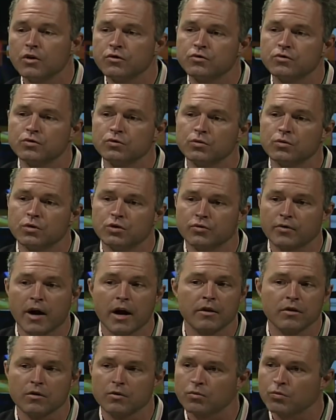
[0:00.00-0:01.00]
to
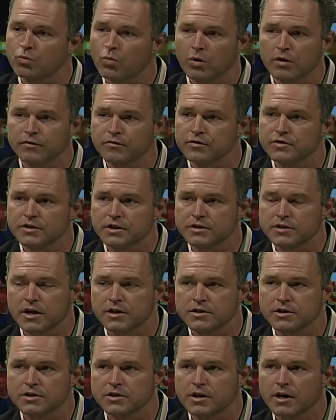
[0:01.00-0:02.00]
create the wonderful
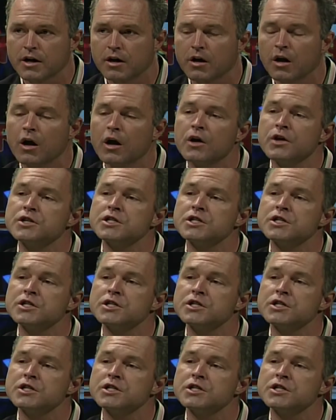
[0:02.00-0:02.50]
successes there,